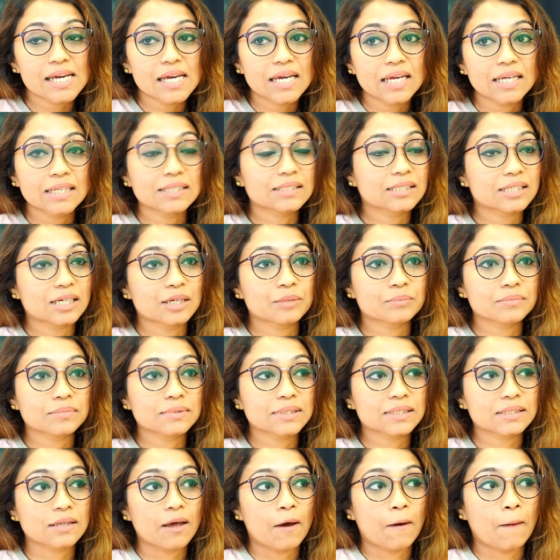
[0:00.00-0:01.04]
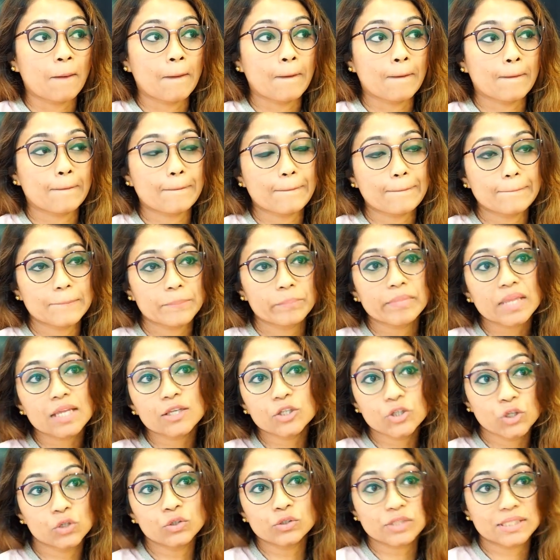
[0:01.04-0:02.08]
in terms of
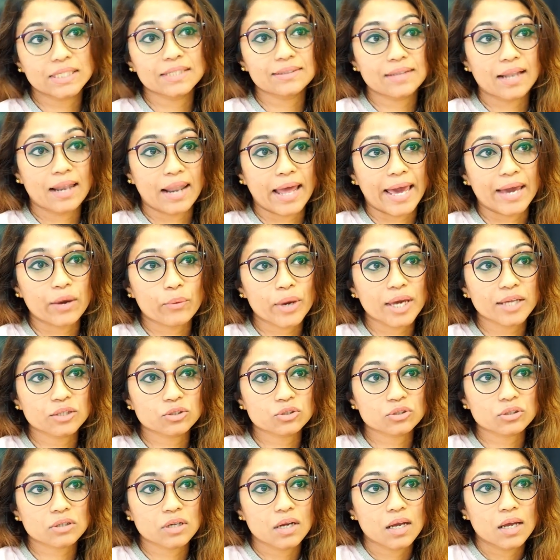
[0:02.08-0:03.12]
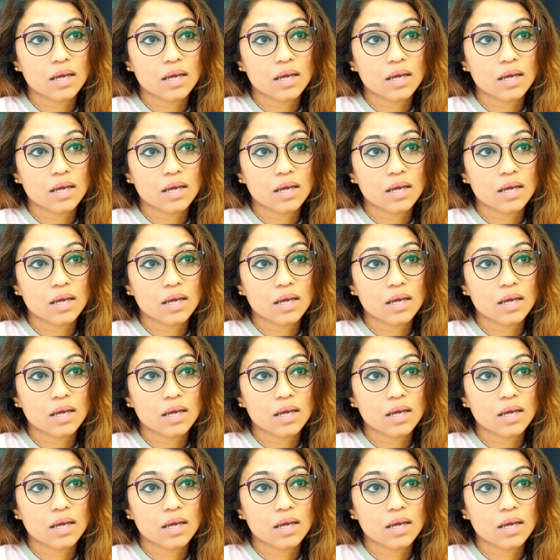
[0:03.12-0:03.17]
using the language,